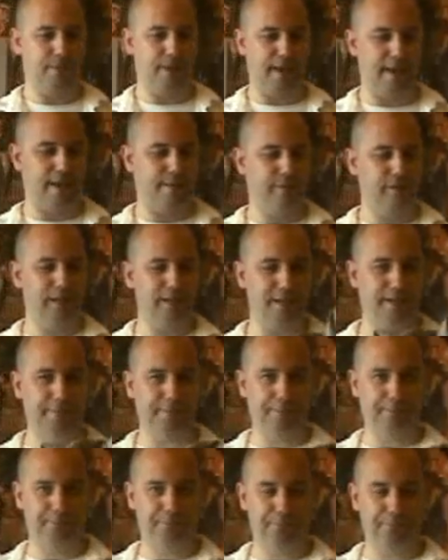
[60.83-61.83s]
I have
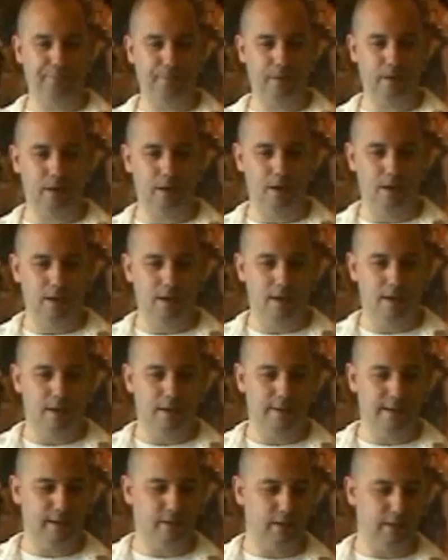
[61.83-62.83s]
linen.
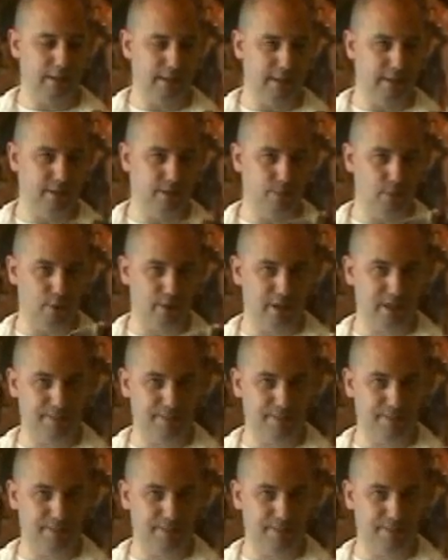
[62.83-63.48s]
Now, linen is more